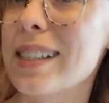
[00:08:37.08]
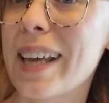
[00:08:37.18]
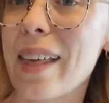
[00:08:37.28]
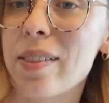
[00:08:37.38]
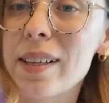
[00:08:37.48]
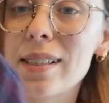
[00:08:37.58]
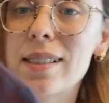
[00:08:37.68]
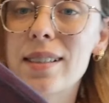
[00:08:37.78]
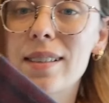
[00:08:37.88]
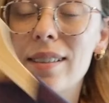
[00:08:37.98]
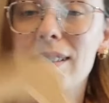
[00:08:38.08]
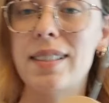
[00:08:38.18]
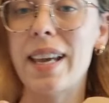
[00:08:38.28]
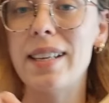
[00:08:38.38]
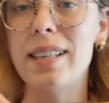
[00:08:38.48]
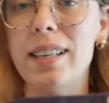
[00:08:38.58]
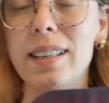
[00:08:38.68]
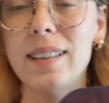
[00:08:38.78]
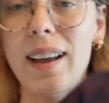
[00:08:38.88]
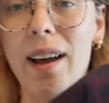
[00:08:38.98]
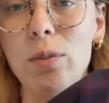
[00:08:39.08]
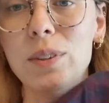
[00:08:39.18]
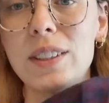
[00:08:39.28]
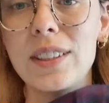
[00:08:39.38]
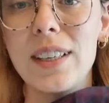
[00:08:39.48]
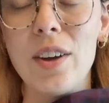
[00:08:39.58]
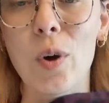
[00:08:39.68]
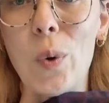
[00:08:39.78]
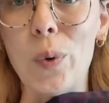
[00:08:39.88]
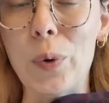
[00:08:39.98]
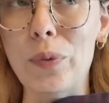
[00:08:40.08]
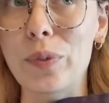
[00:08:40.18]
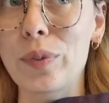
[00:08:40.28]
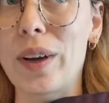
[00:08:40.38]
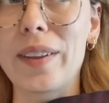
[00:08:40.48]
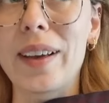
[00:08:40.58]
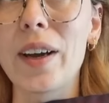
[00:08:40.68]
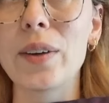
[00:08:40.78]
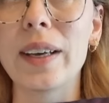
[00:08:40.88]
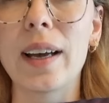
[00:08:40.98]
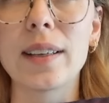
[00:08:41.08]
get this Zadie out of, I think I only had